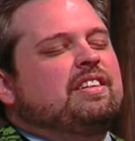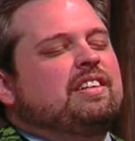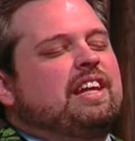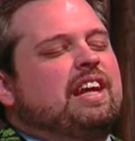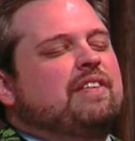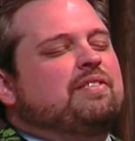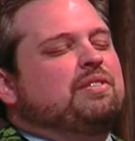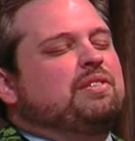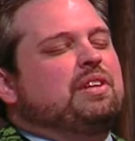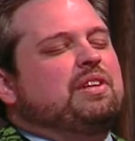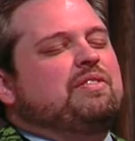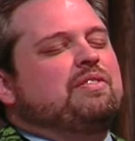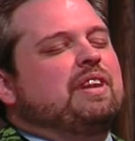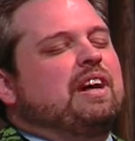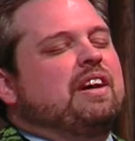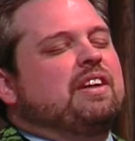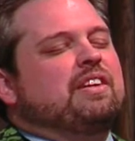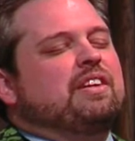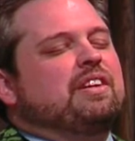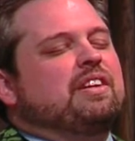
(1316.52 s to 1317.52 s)
Heavenly
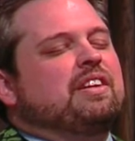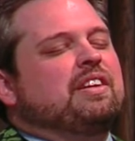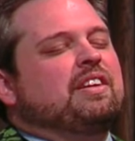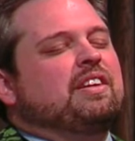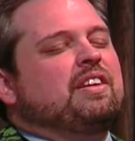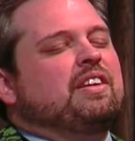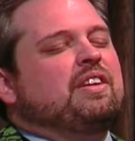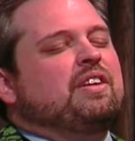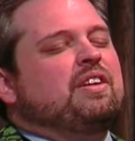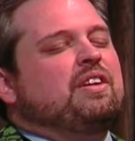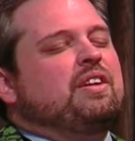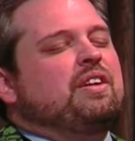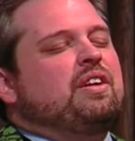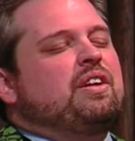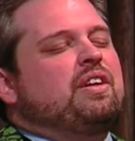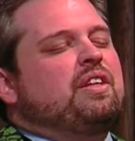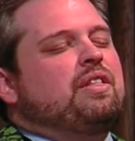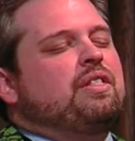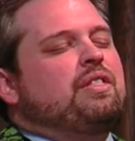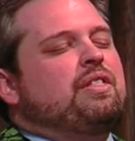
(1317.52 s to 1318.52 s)
Father,
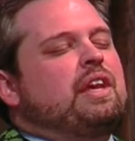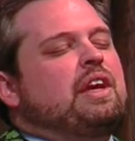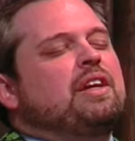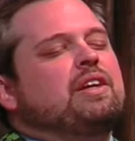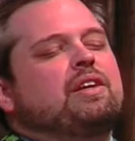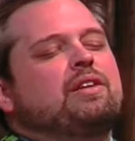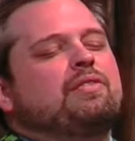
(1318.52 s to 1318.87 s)
thank